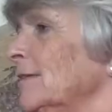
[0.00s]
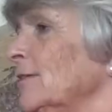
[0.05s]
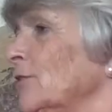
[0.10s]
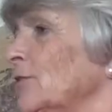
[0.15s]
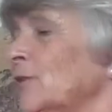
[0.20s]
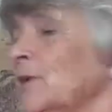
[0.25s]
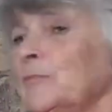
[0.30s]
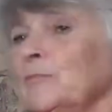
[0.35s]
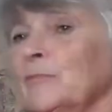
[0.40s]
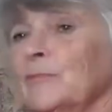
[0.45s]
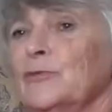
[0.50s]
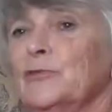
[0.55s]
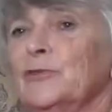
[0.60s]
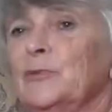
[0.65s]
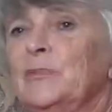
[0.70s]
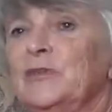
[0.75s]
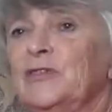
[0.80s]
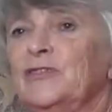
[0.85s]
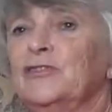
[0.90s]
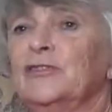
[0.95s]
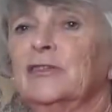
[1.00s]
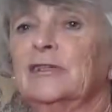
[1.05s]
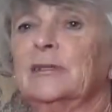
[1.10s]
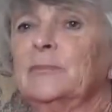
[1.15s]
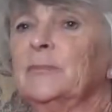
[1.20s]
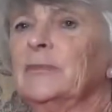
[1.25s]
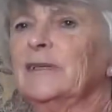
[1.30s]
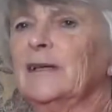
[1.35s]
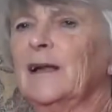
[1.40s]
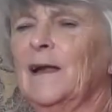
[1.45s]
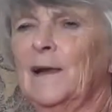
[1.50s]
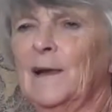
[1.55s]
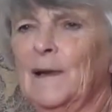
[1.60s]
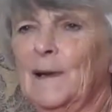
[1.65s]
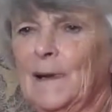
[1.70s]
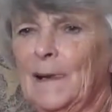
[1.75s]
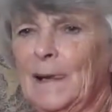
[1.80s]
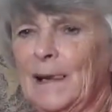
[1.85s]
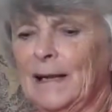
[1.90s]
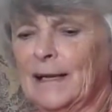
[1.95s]
you know, it must have been chilly,
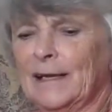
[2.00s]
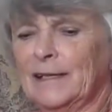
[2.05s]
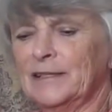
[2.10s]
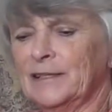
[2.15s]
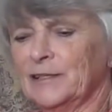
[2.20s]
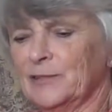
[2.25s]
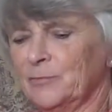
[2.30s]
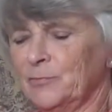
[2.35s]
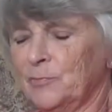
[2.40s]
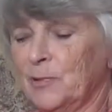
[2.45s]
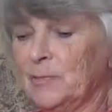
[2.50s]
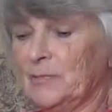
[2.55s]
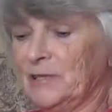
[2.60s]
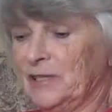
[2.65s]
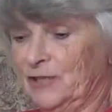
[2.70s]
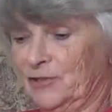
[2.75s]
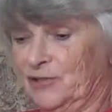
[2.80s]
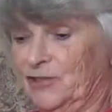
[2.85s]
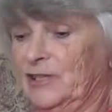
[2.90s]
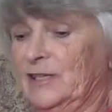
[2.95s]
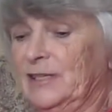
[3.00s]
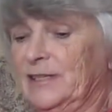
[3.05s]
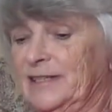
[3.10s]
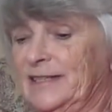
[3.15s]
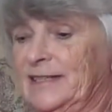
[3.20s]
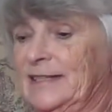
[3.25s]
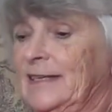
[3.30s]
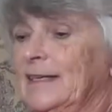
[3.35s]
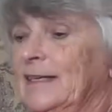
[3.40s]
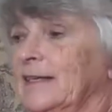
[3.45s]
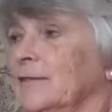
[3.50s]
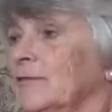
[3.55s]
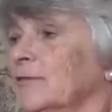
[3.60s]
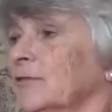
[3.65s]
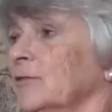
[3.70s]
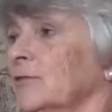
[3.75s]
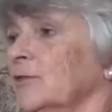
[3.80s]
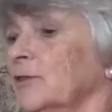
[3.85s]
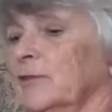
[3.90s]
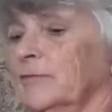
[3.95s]
and you could see the sea
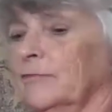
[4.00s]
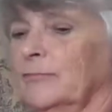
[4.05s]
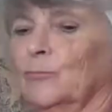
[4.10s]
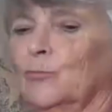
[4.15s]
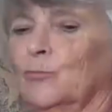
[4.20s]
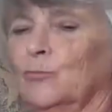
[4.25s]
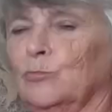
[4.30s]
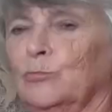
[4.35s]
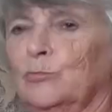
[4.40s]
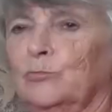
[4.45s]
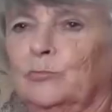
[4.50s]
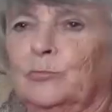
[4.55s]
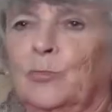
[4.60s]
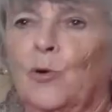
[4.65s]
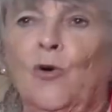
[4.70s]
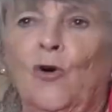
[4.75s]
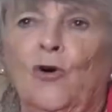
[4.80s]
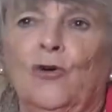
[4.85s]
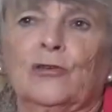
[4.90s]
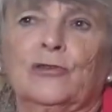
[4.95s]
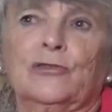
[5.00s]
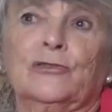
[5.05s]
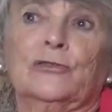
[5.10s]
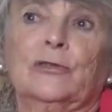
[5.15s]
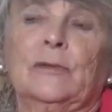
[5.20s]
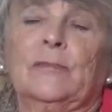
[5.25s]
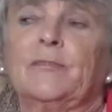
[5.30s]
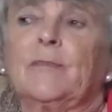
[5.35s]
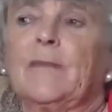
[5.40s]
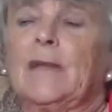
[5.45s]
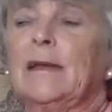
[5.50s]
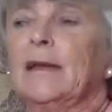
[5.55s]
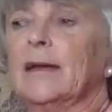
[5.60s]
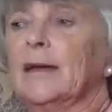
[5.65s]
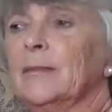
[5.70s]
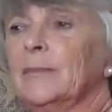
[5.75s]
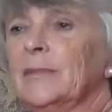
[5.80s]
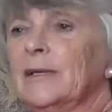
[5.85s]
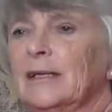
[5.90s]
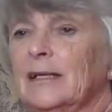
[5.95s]
through the boards.
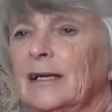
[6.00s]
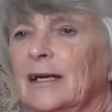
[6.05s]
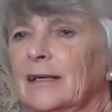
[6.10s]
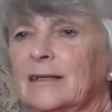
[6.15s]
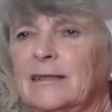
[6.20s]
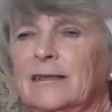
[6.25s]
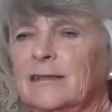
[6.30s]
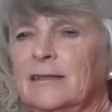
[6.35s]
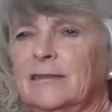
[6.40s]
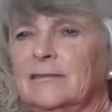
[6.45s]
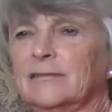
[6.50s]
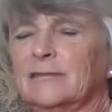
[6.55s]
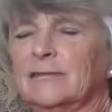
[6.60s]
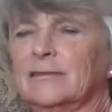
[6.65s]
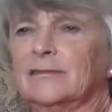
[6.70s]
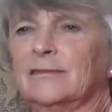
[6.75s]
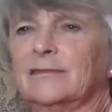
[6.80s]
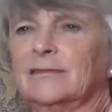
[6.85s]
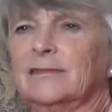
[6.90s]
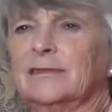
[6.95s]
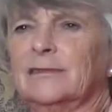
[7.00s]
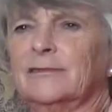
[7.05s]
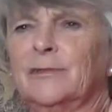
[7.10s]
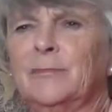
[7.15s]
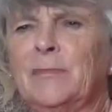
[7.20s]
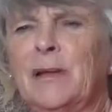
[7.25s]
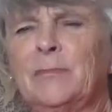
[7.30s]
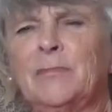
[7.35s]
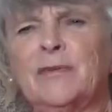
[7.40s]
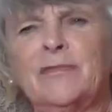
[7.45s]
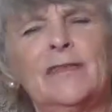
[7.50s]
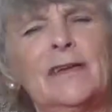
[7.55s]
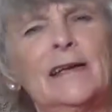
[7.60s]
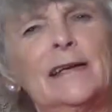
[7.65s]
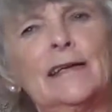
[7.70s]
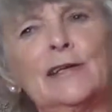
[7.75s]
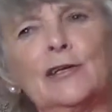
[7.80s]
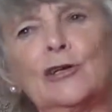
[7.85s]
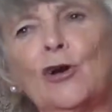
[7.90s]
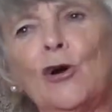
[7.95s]
But I can't remember
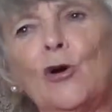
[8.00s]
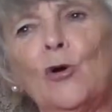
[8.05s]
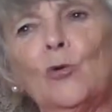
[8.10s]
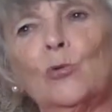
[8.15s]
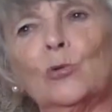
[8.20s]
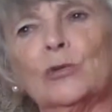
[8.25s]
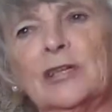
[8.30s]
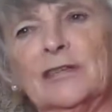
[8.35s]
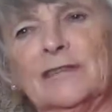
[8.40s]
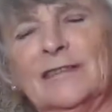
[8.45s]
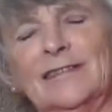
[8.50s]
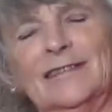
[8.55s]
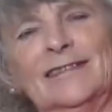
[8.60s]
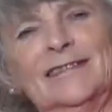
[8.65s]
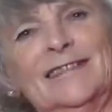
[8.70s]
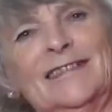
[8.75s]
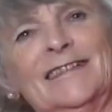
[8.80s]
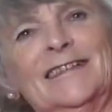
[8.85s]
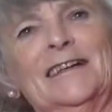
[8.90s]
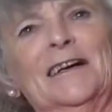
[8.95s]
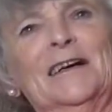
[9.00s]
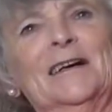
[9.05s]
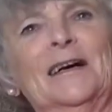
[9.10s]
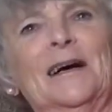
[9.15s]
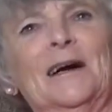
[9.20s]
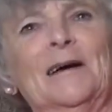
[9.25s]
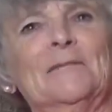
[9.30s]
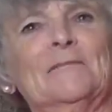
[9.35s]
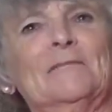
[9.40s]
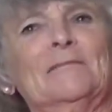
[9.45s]
feeling cold. I